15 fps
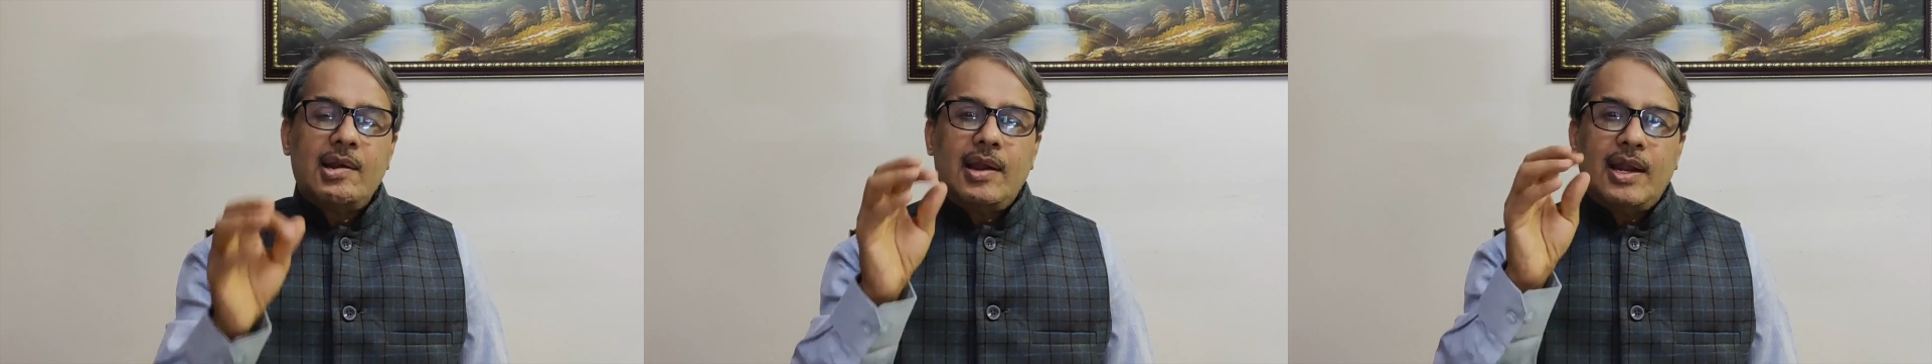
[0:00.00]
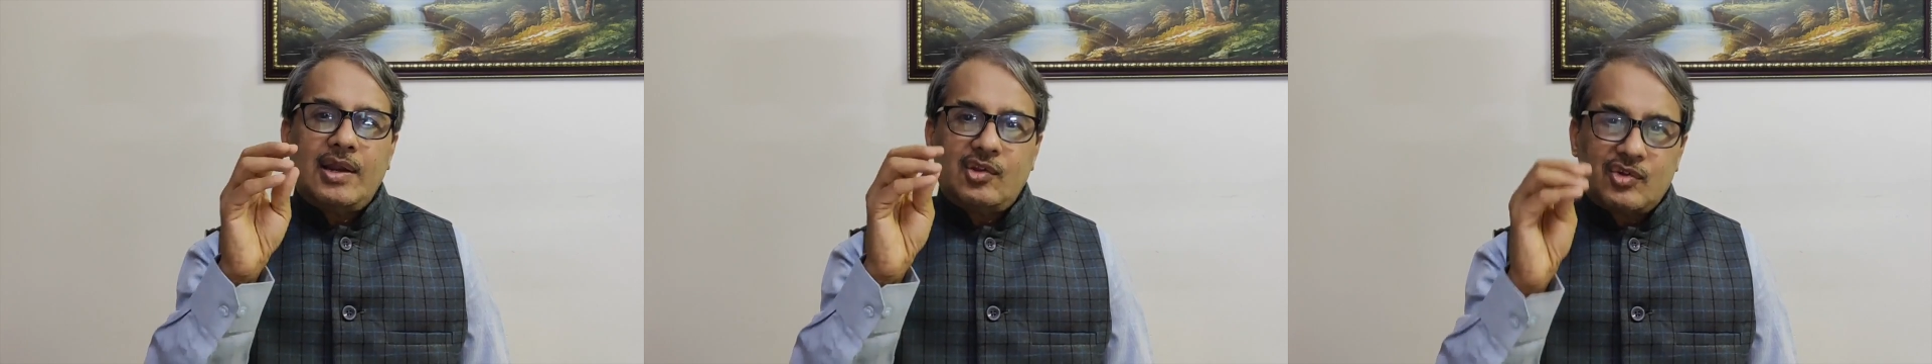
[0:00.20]

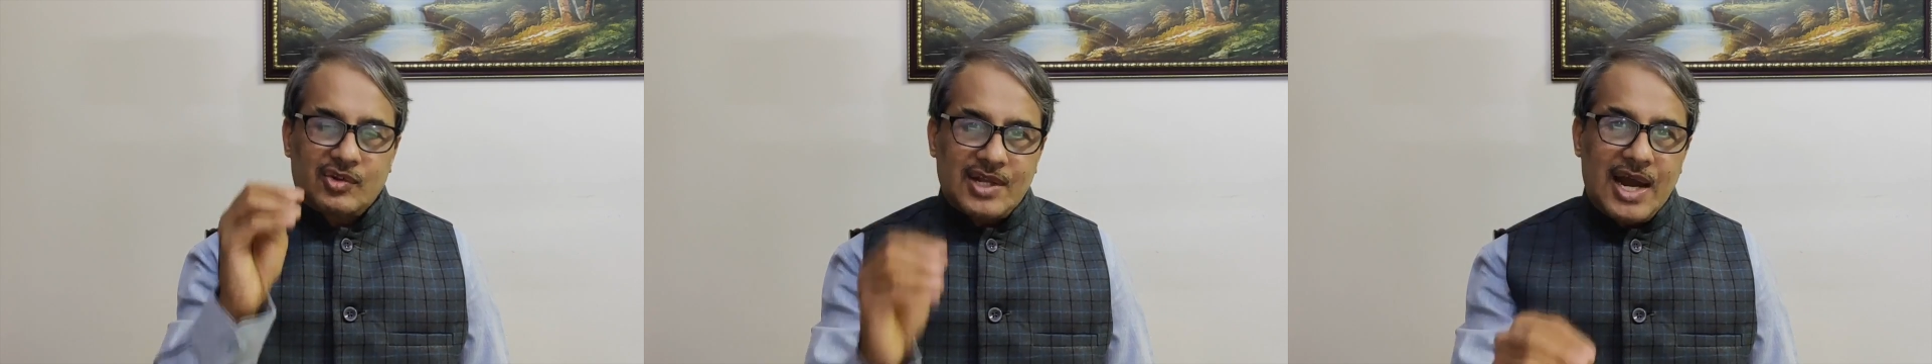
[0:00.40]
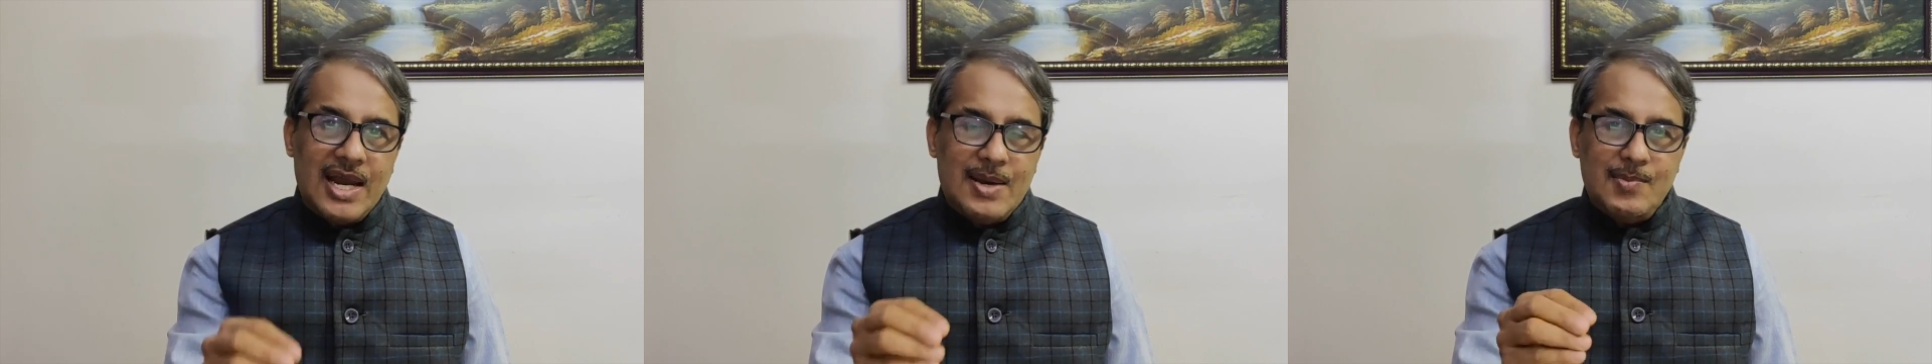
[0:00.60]
It is
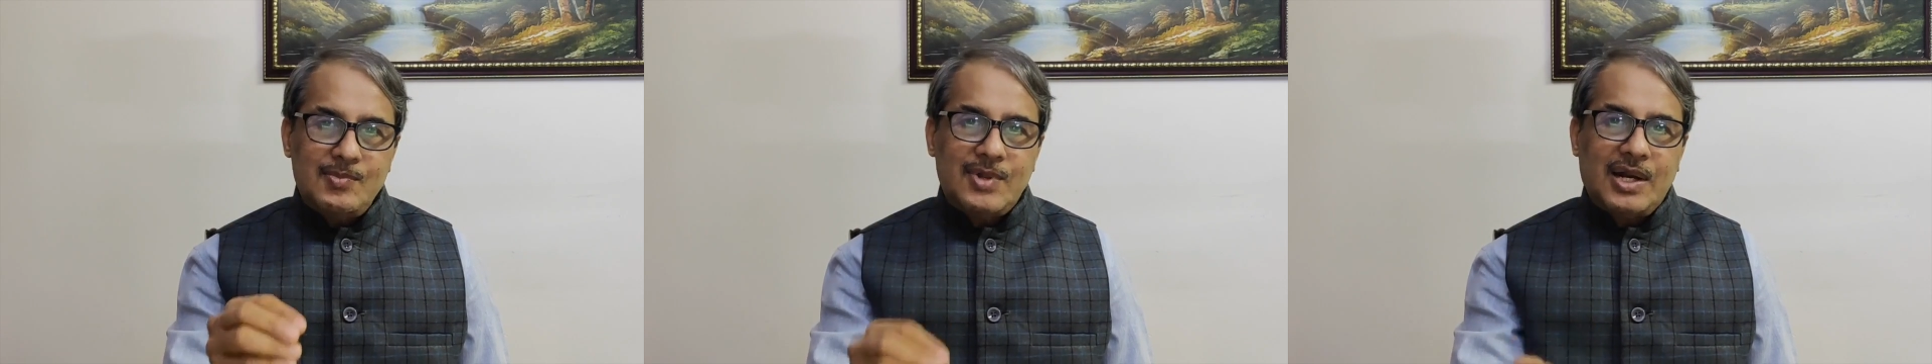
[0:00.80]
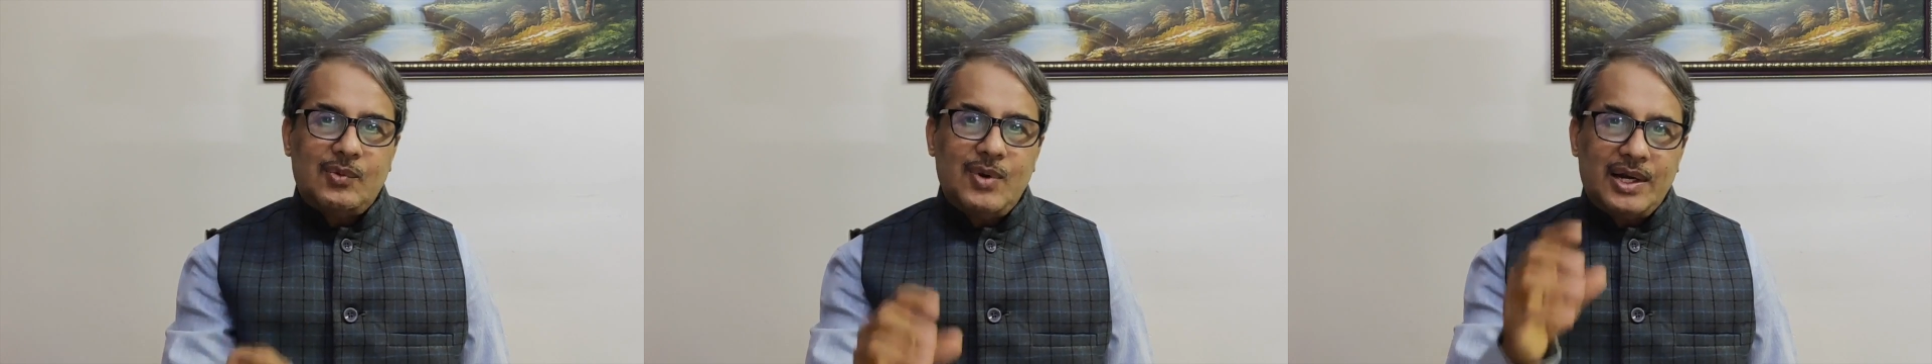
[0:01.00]
time
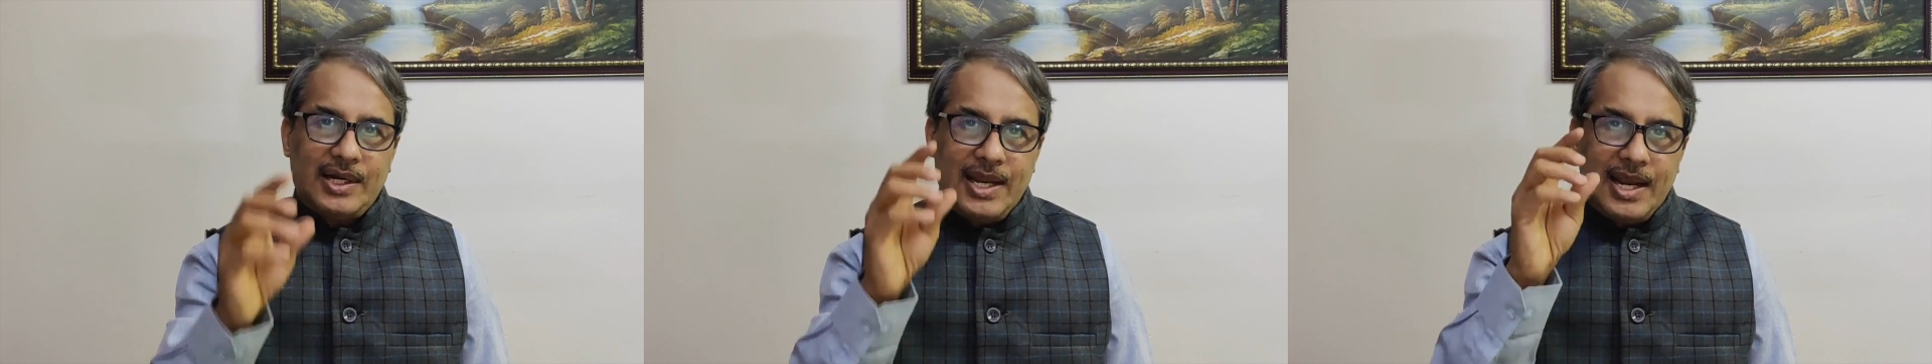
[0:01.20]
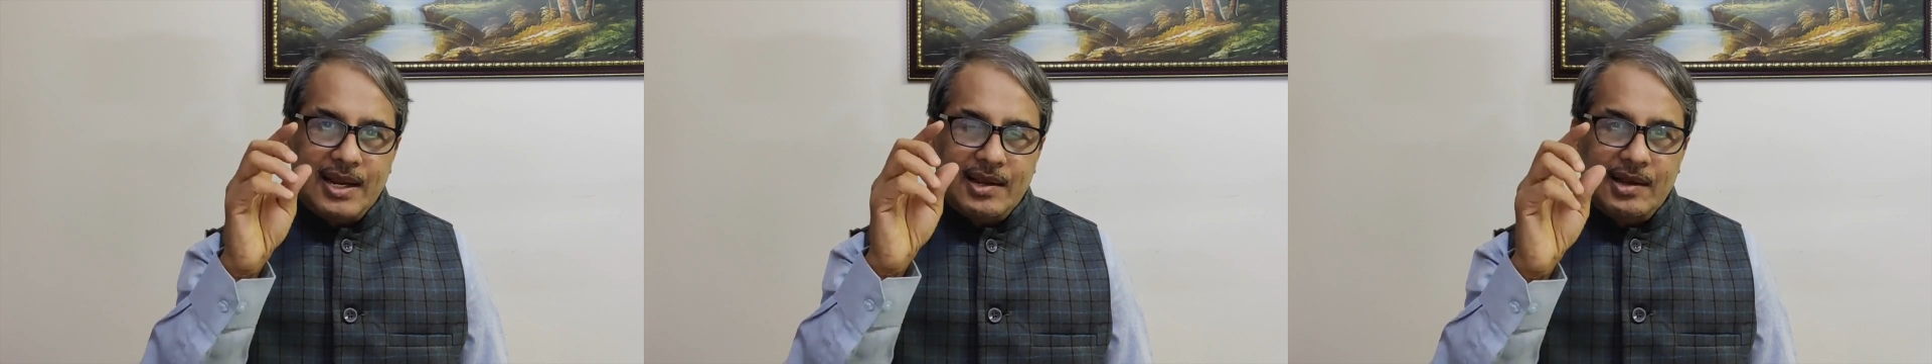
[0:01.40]
that we
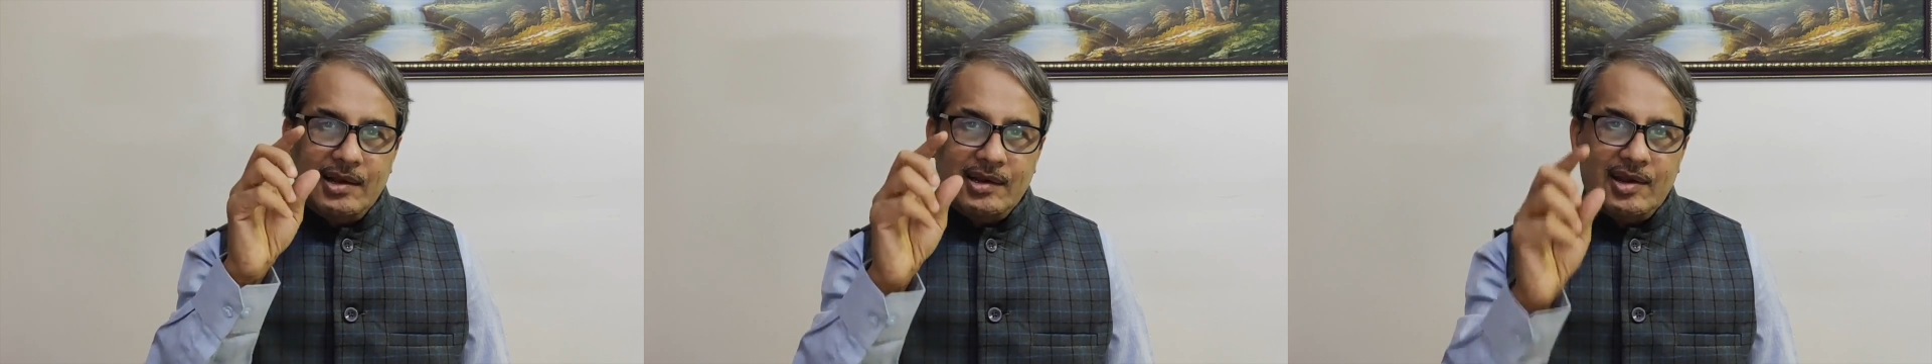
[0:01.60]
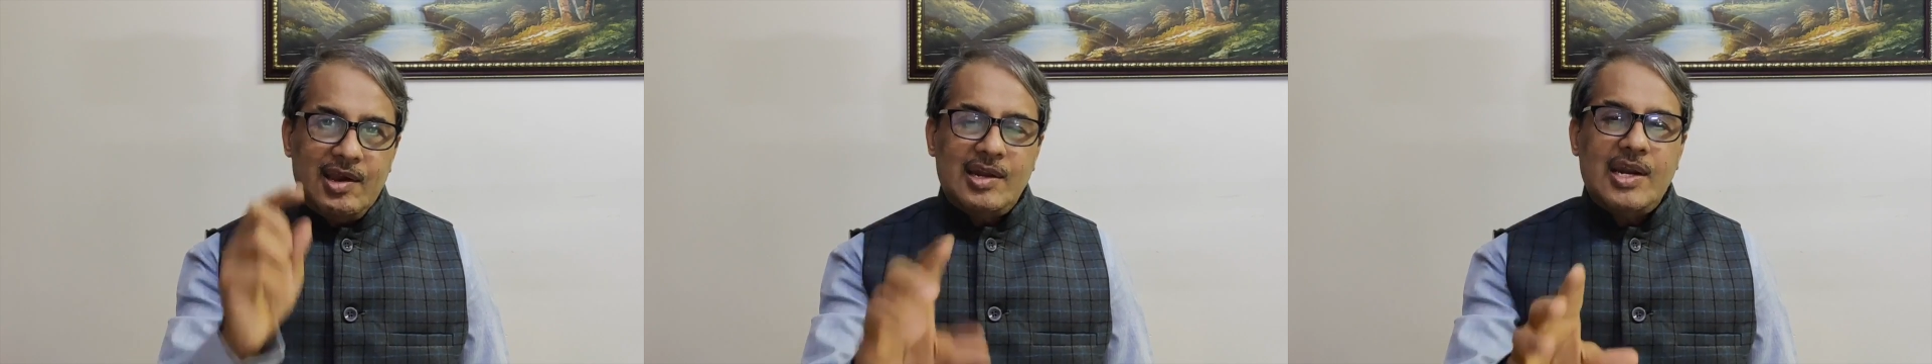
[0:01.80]
take
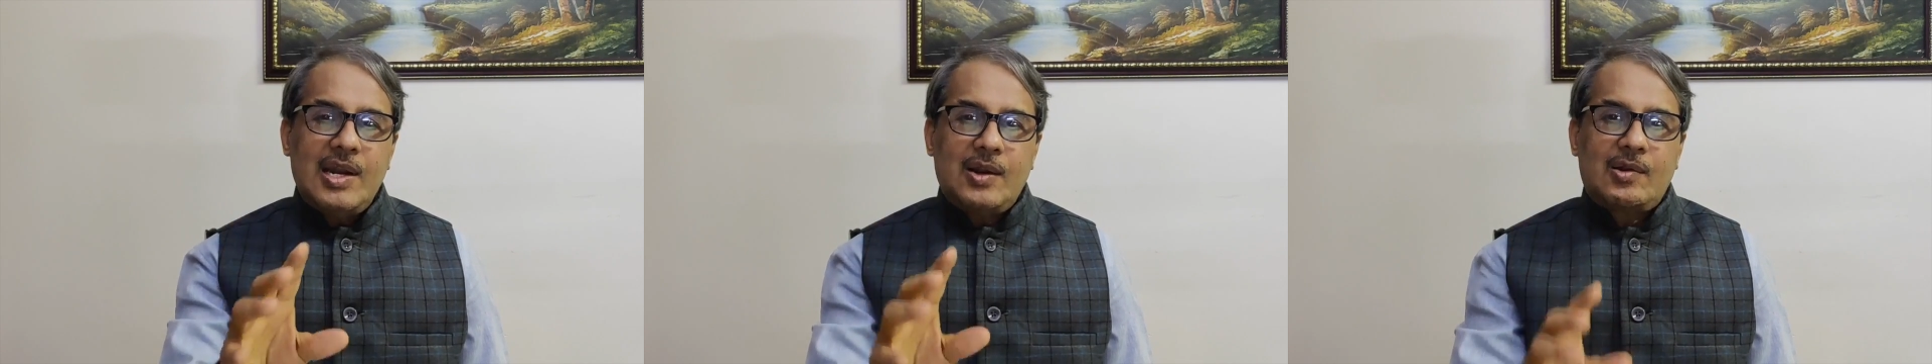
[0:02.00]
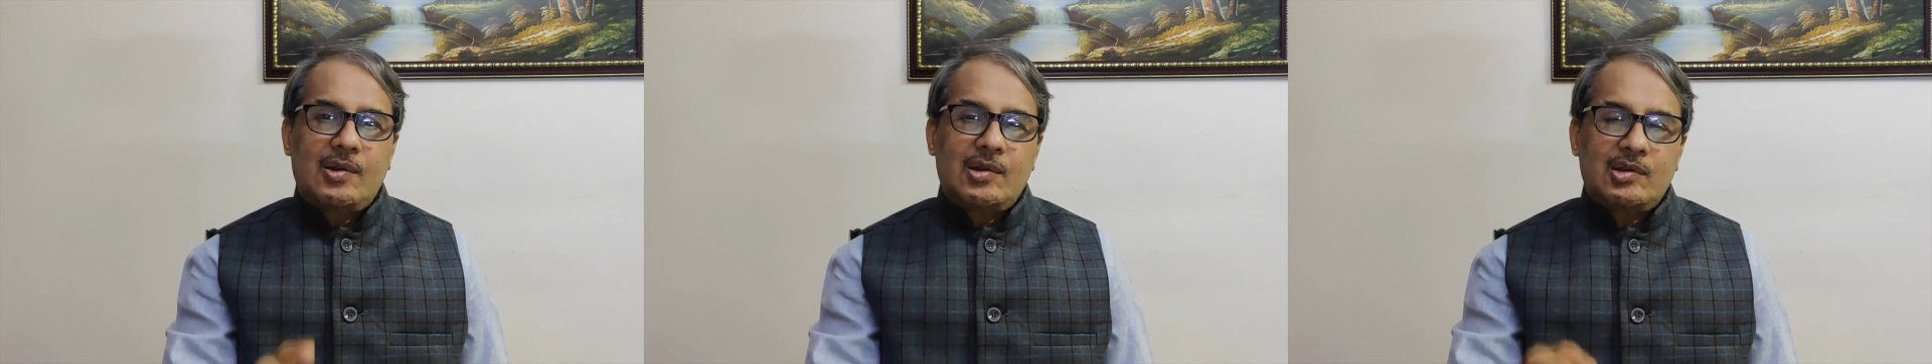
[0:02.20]
keen
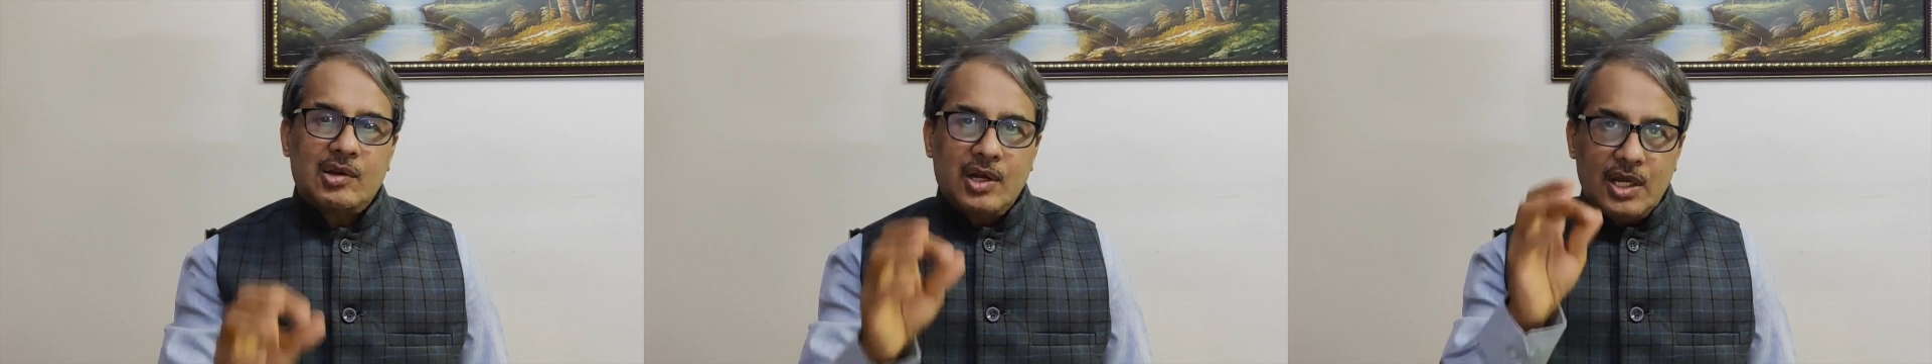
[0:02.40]
interest